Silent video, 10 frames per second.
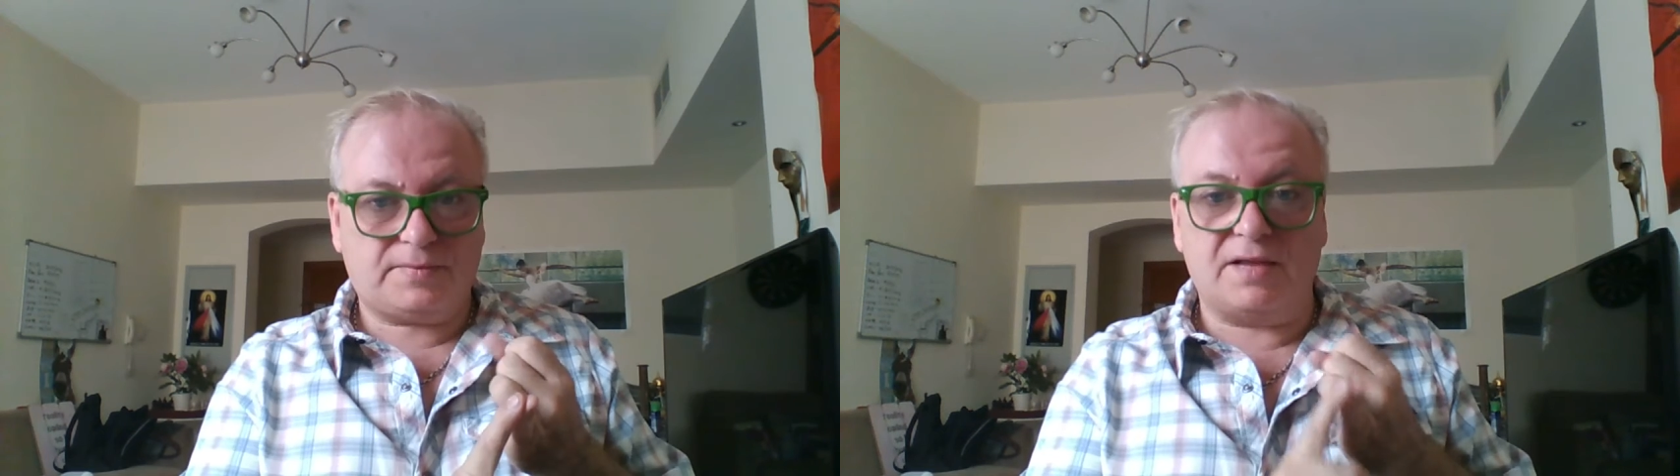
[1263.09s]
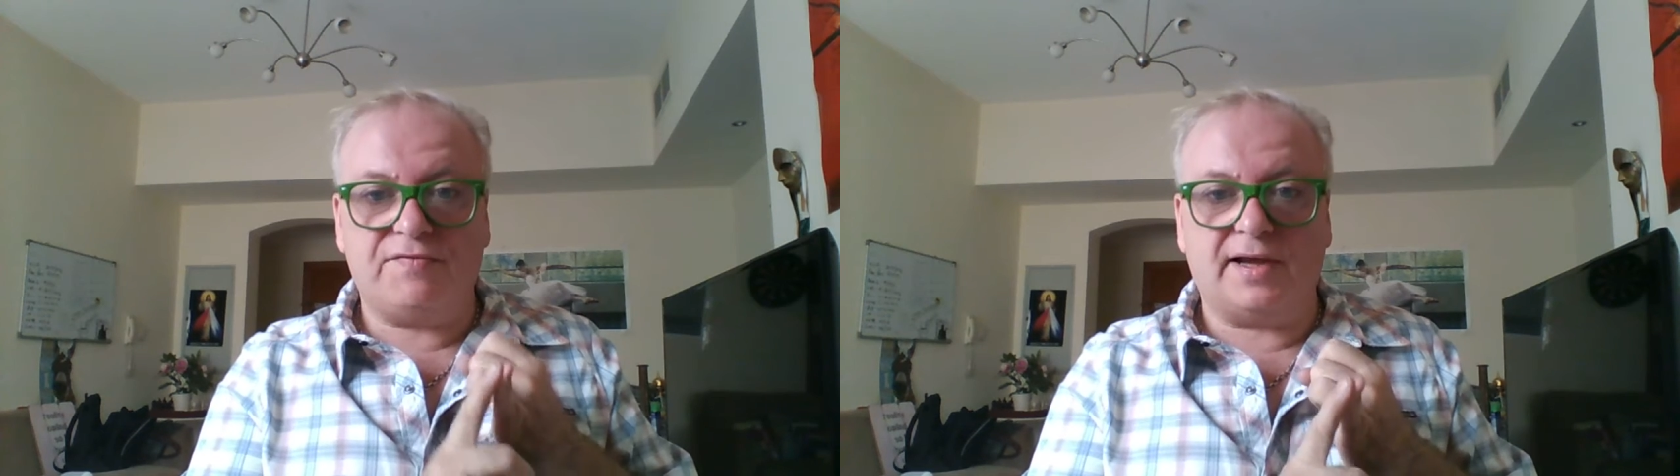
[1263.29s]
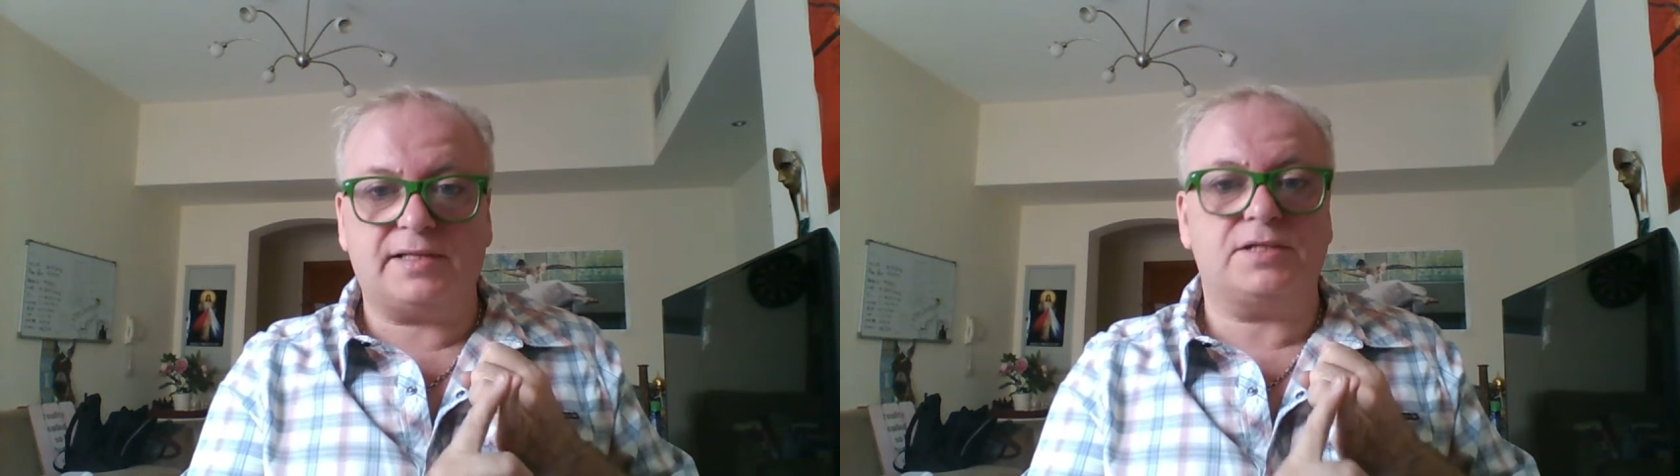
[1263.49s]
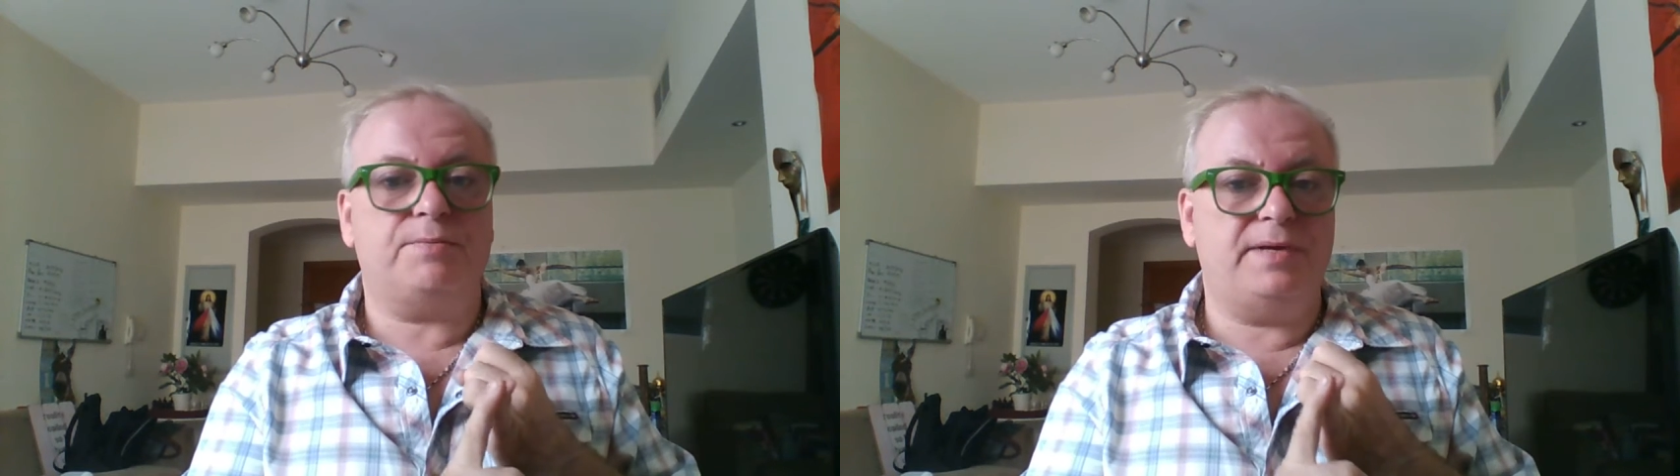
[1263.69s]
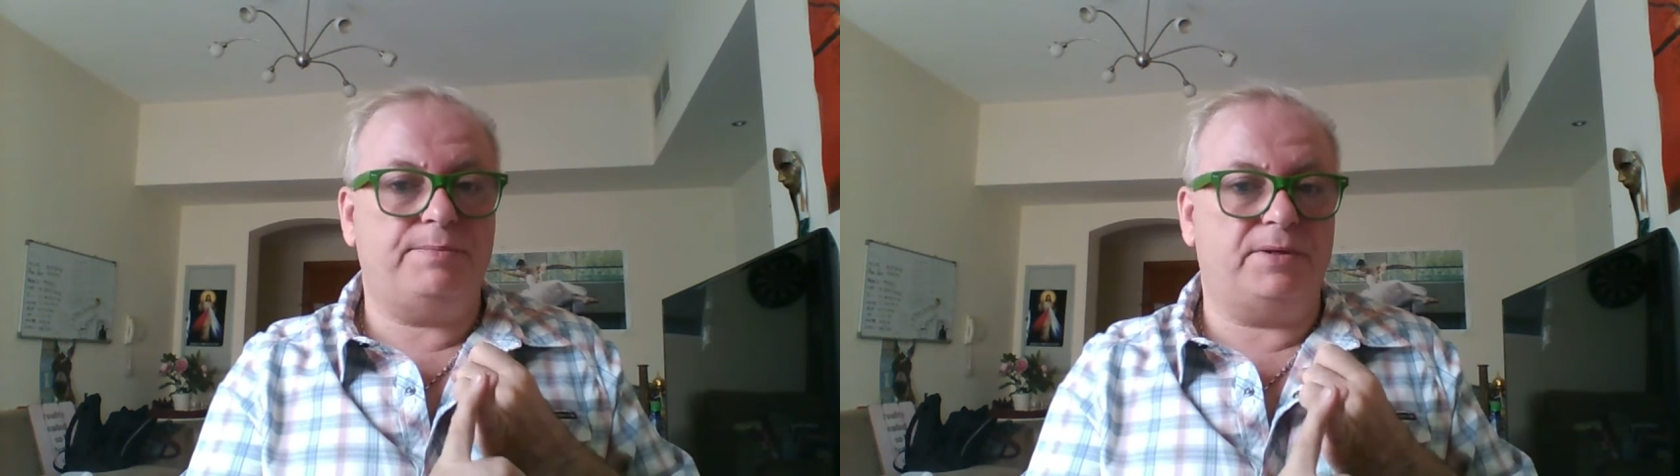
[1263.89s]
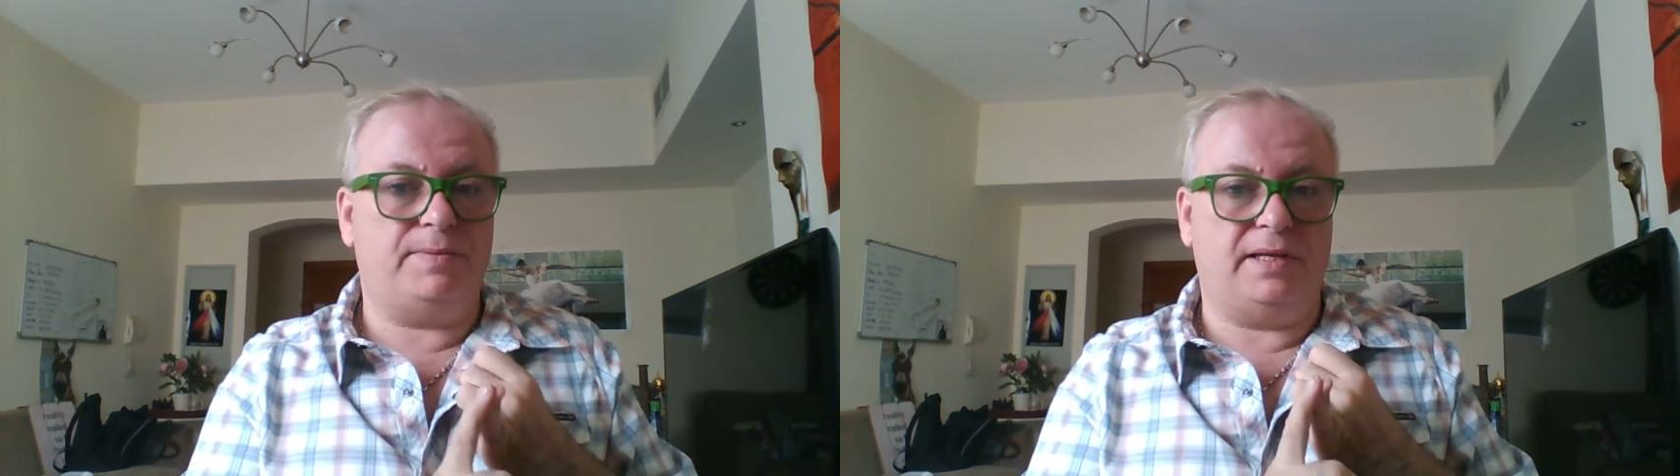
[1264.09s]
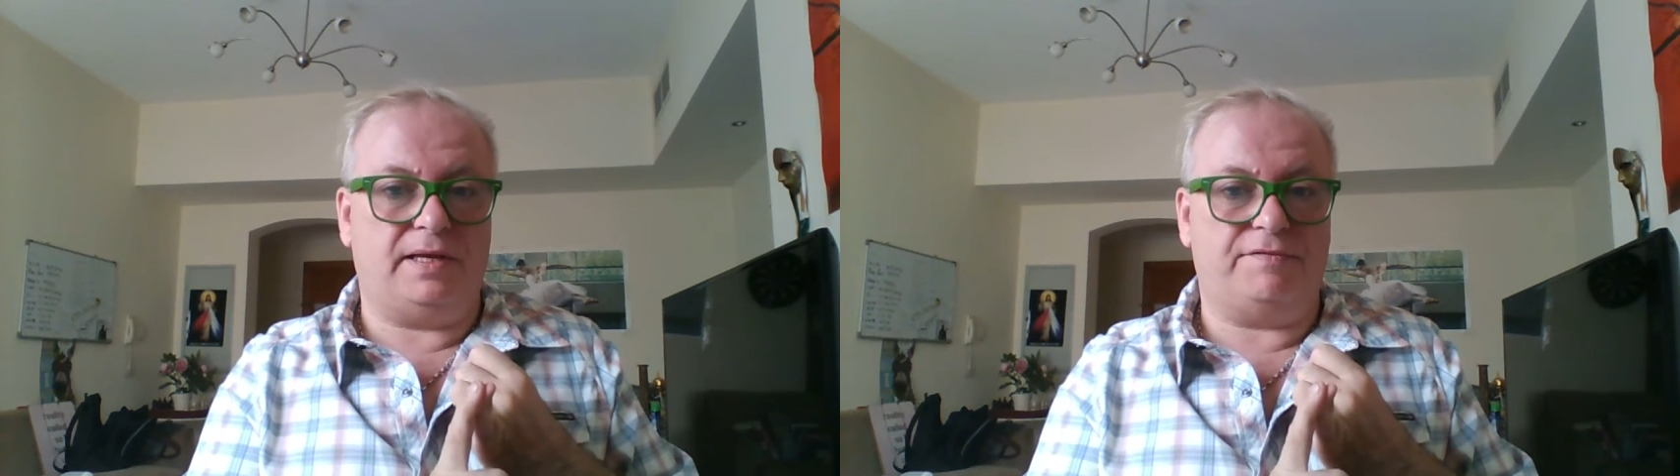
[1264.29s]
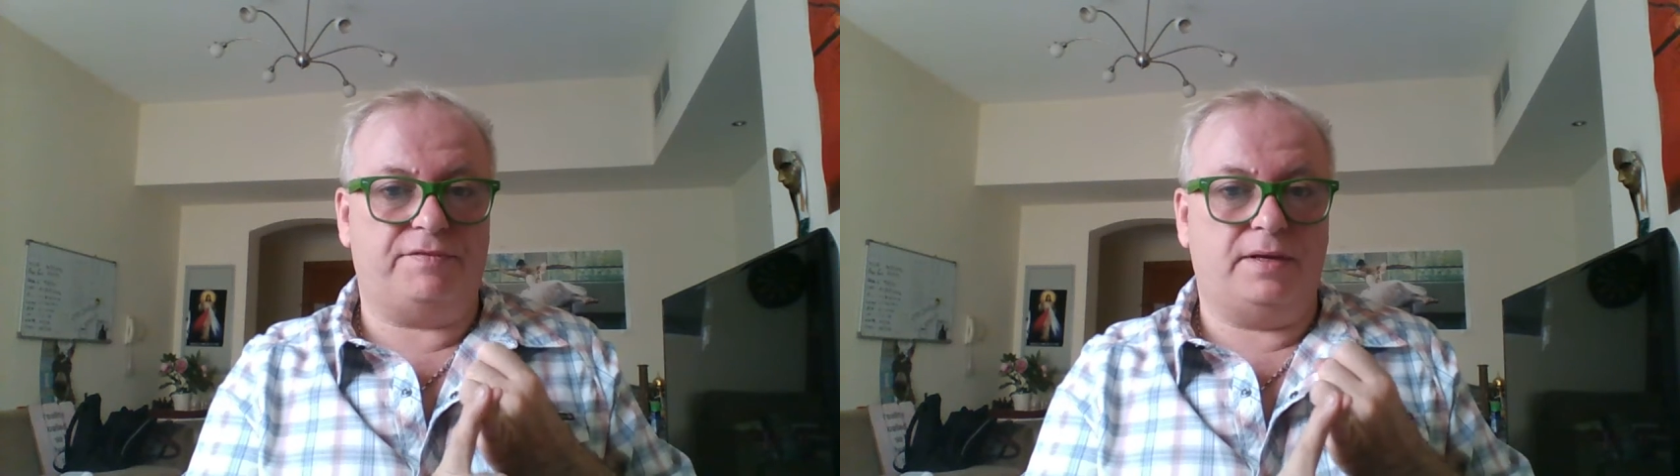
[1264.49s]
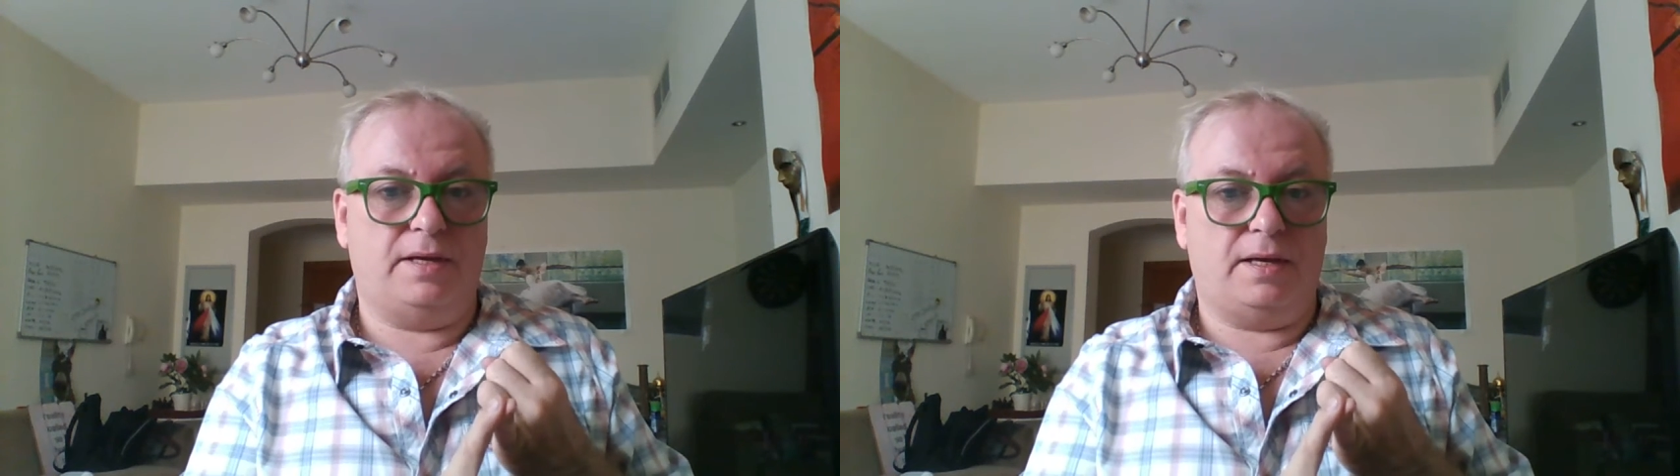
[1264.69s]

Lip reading: In fact, some people believe,